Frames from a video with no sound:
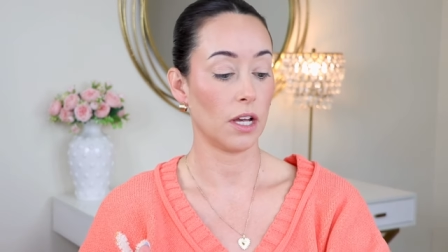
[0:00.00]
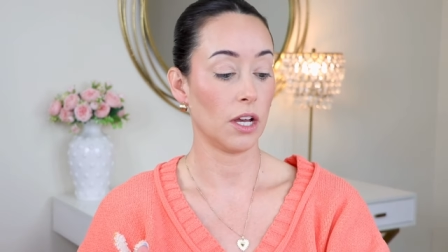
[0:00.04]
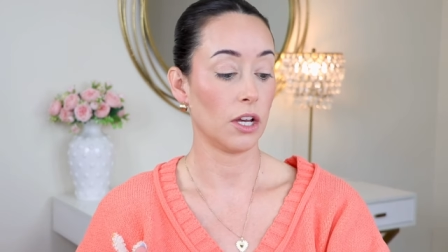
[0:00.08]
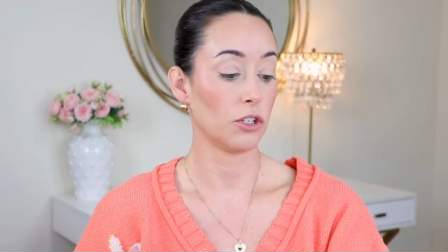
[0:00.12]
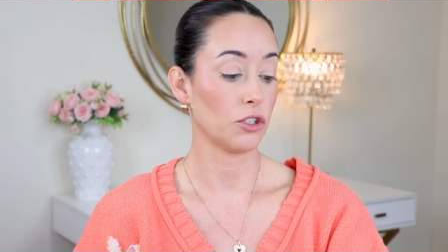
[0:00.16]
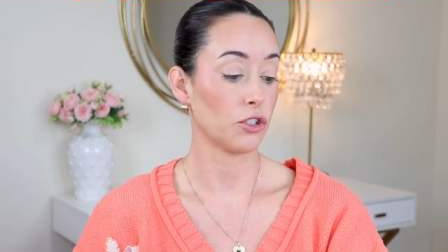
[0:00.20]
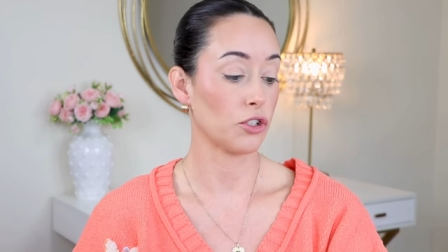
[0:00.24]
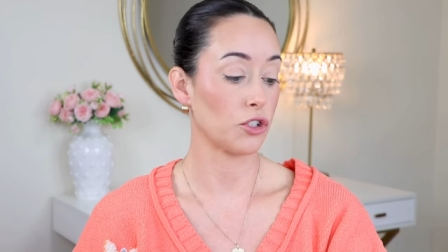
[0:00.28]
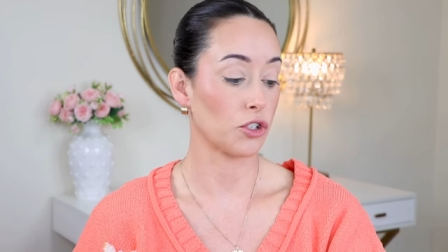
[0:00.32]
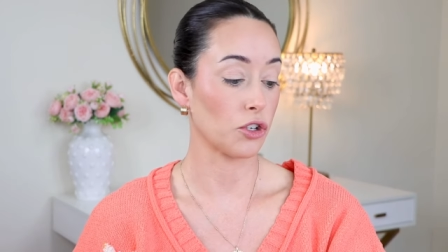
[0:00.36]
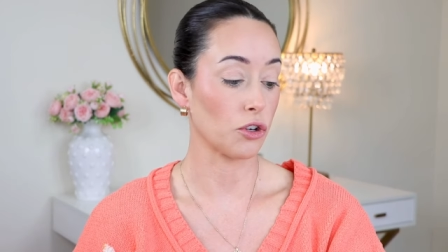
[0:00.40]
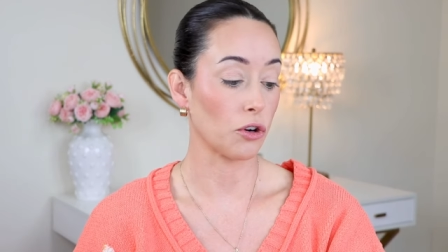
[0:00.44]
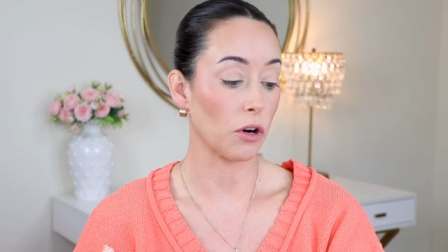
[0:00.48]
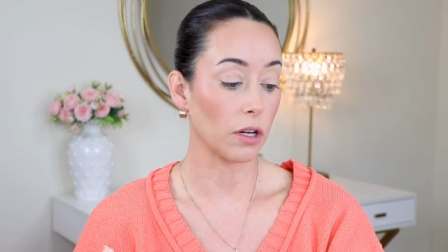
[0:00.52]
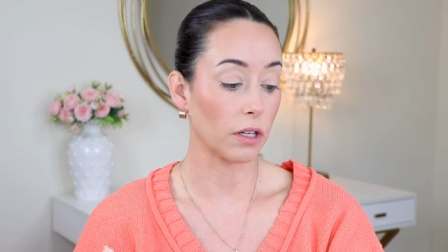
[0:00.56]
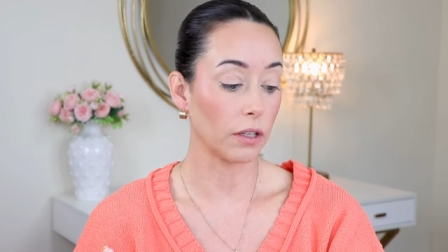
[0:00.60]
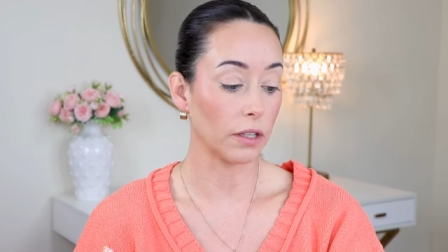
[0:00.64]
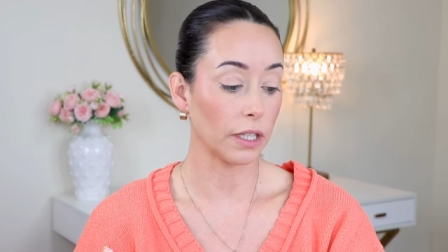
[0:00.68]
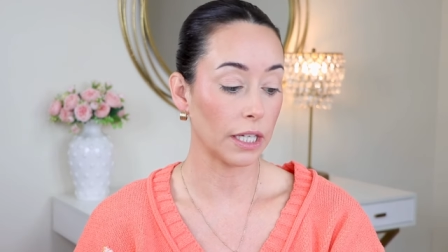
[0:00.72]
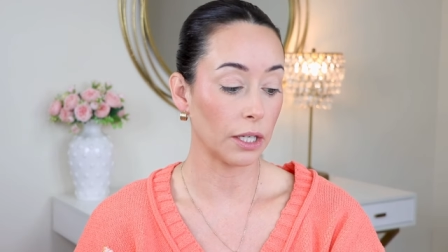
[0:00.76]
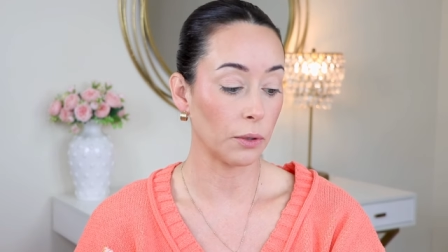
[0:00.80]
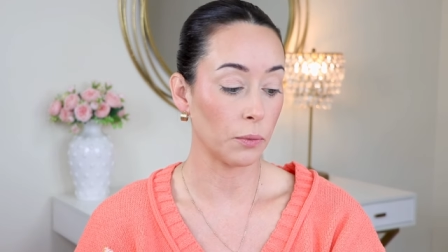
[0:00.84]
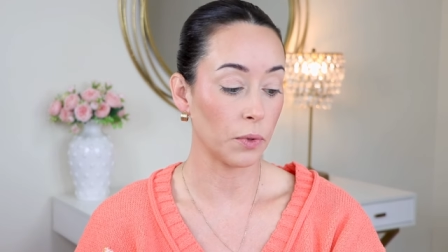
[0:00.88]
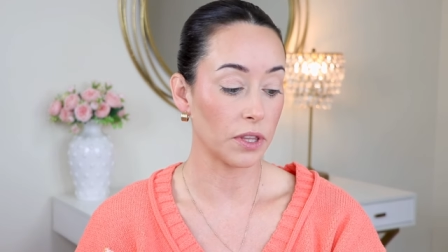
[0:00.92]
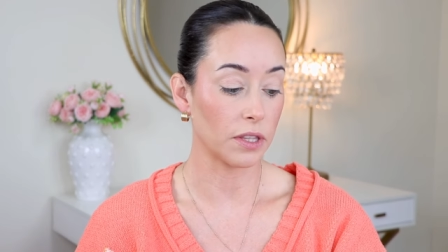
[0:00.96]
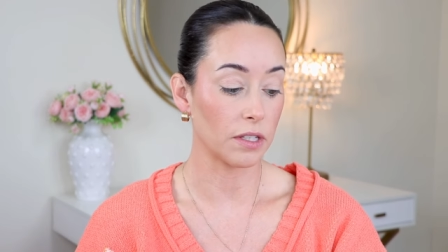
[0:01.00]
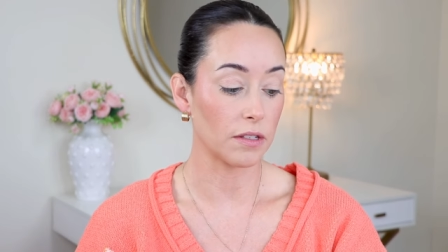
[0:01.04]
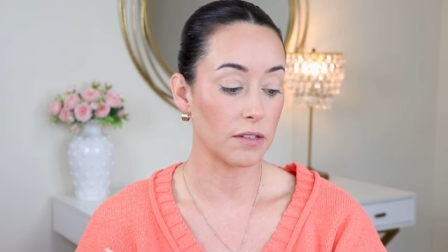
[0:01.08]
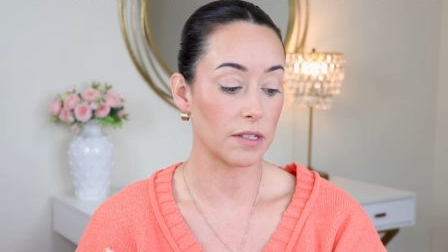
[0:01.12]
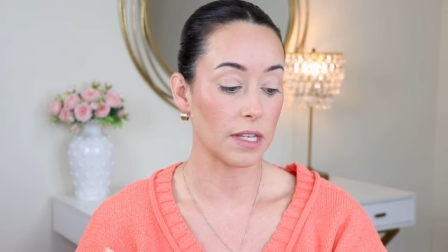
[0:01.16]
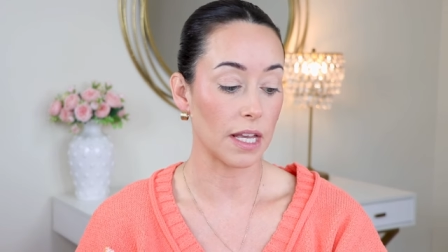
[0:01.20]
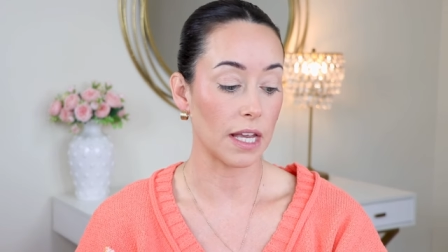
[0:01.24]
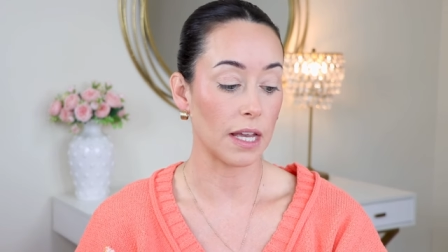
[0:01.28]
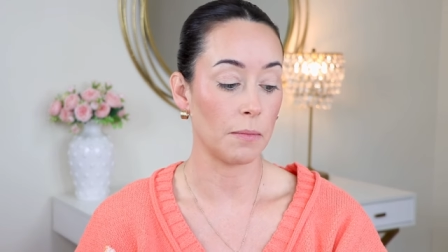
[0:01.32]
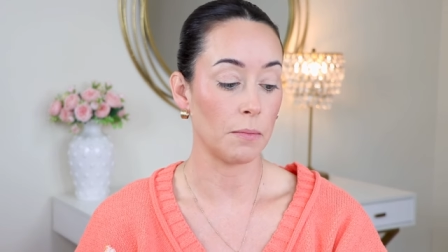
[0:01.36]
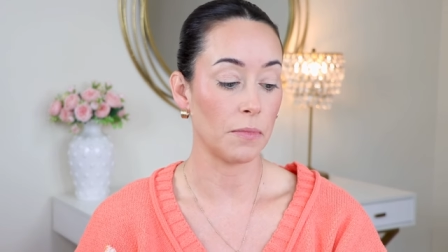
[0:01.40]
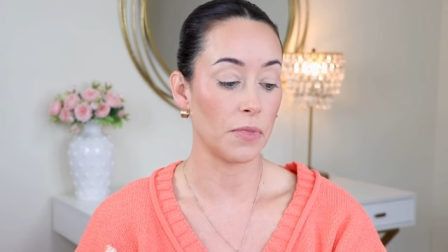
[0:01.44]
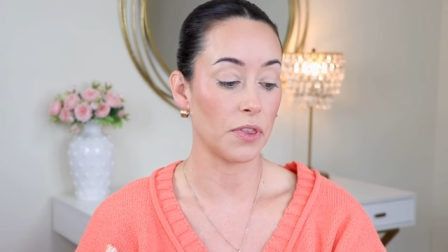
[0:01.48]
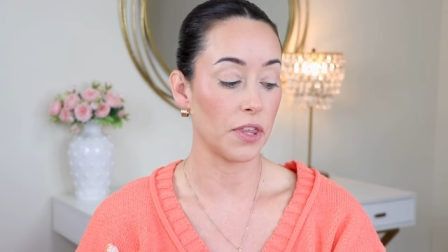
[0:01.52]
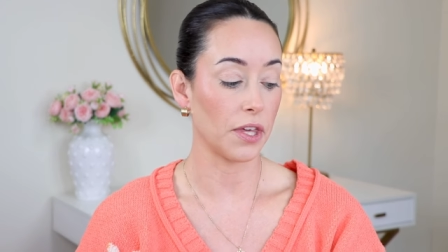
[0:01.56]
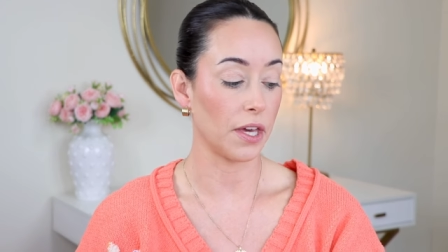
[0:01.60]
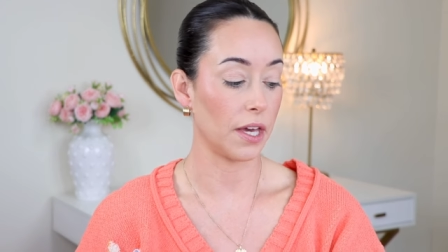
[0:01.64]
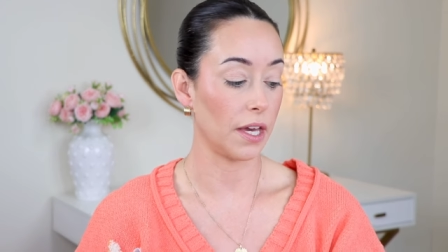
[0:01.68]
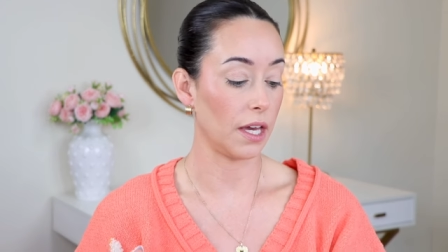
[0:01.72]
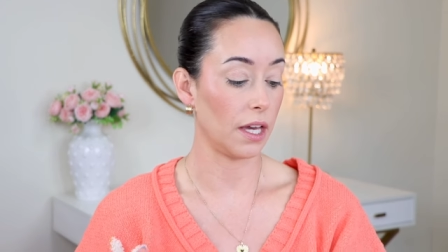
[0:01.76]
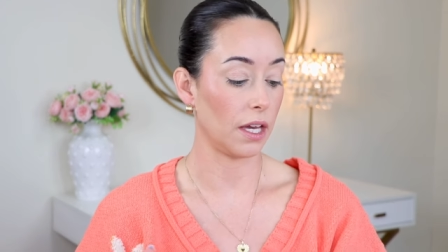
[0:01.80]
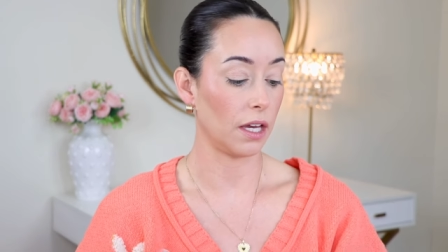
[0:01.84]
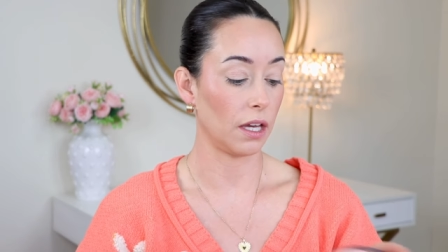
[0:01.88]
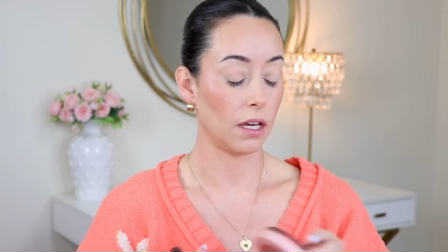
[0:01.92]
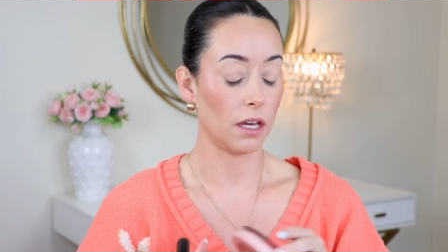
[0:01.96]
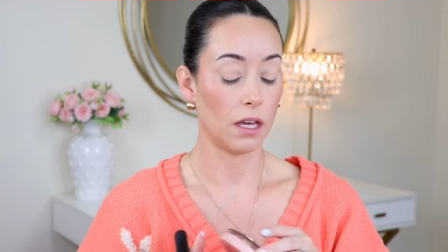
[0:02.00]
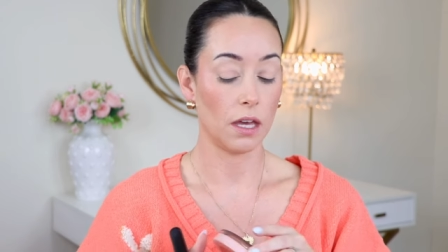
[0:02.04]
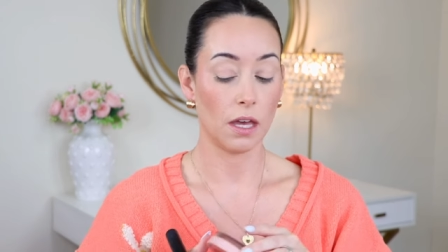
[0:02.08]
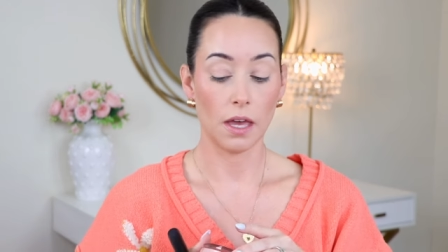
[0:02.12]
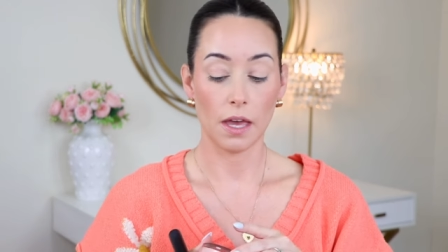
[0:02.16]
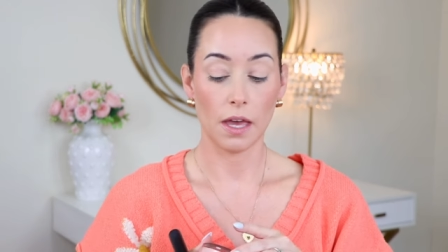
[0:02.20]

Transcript: struggling with the same thing